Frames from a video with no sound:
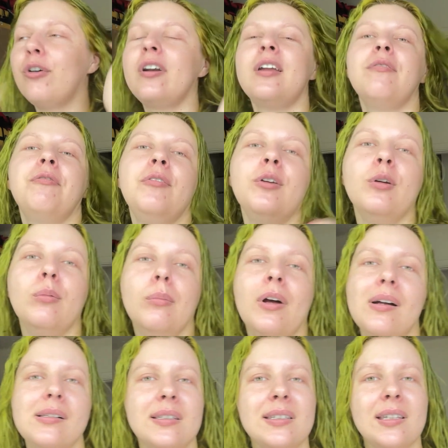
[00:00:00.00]
a few
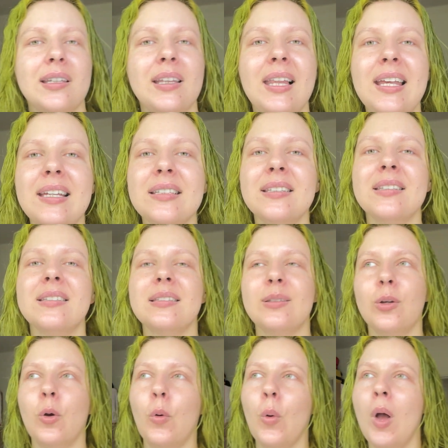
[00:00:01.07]
months at least.
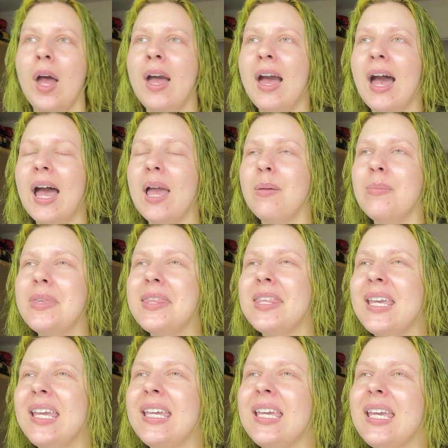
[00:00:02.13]
So I'm
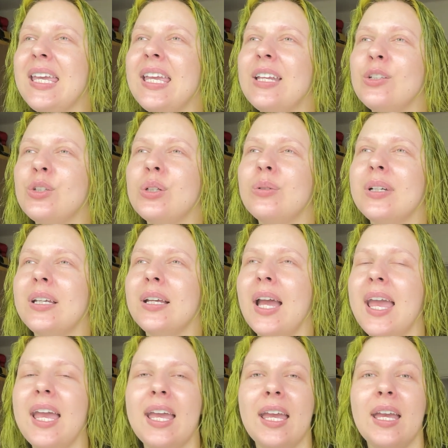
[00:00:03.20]
thinking doing
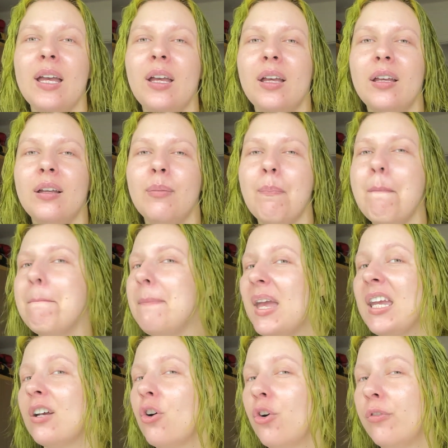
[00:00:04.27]
a
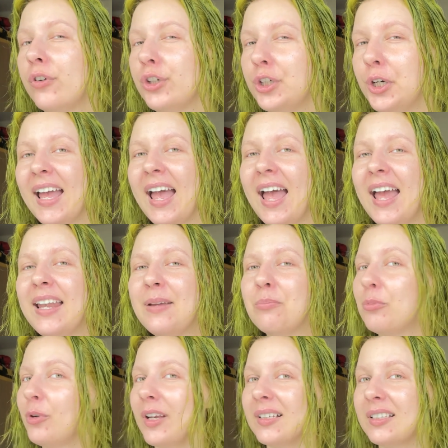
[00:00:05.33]
makeover, an
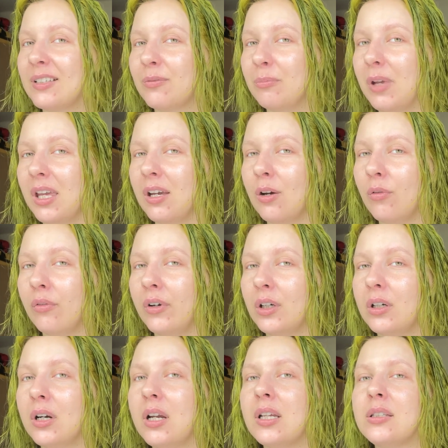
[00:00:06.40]
impressive
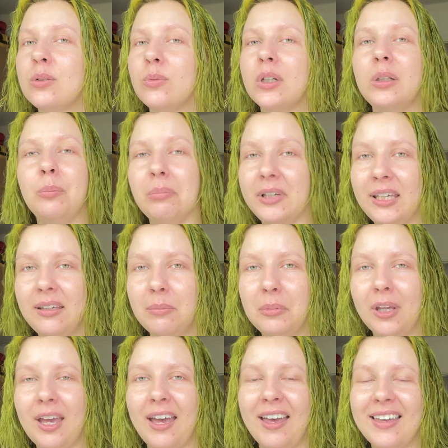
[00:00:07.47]
makeover it will be,
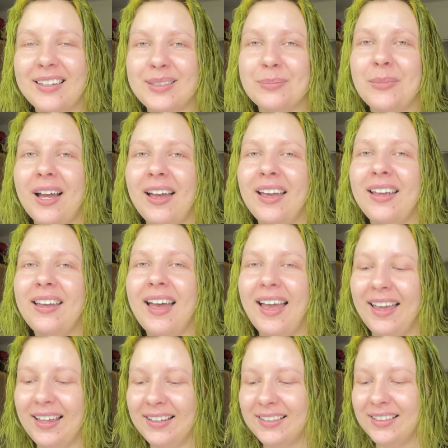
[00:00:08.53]
because my
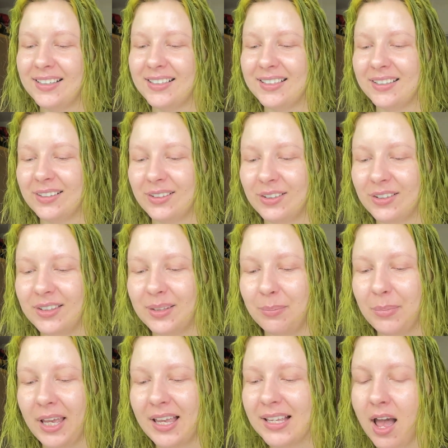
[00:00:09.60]
hand doesn't look the
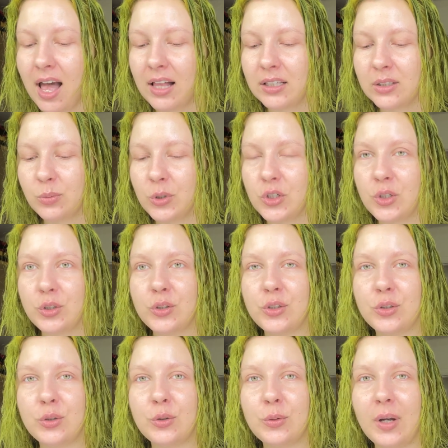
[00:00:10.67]
best. I'll switch you
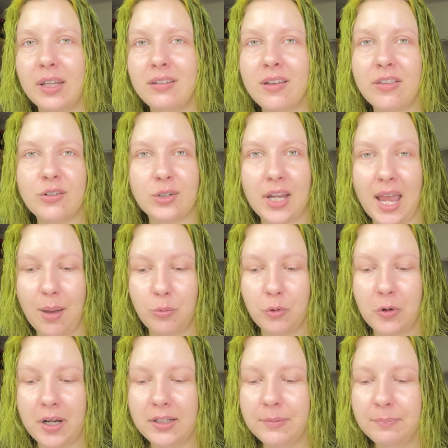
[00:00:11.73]
to another camera.